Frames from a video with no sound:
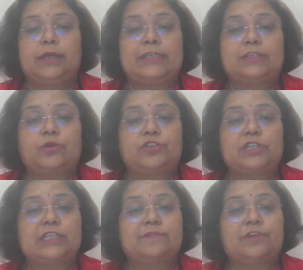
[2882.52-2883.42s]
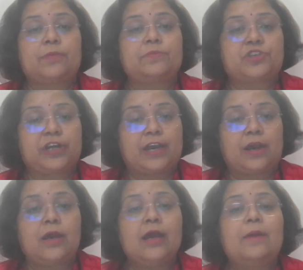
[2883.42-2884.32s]
Next question is from
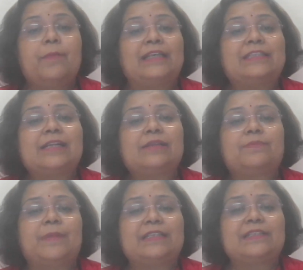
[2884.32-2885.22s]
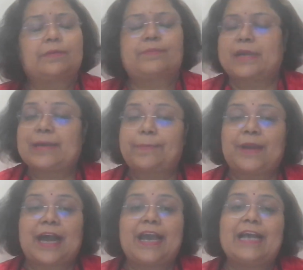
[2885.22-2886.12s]
Shreya. My
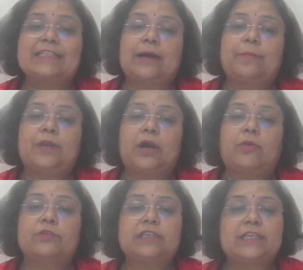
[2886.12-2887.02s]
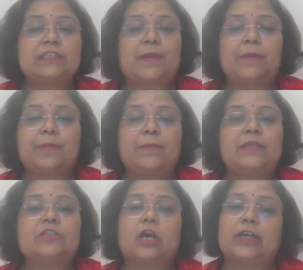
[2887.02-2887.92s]
supply has come down since my
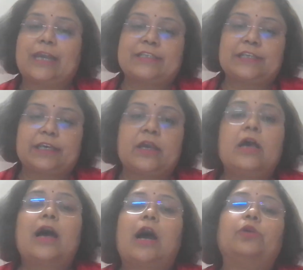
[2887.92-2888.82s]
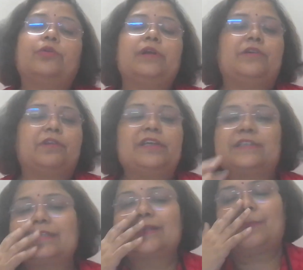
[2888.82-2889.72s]
baby is not latching. How to
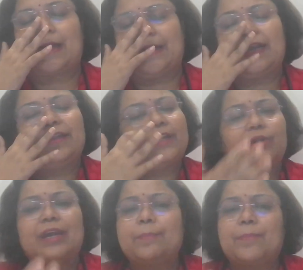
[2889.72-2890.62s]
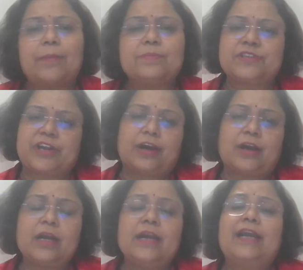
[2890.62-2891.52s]
increase the supply? Then you can pump,
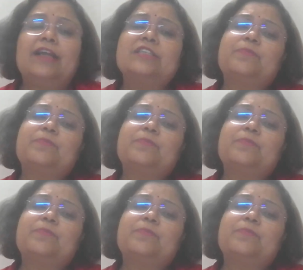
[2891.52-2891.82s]
Shreya. It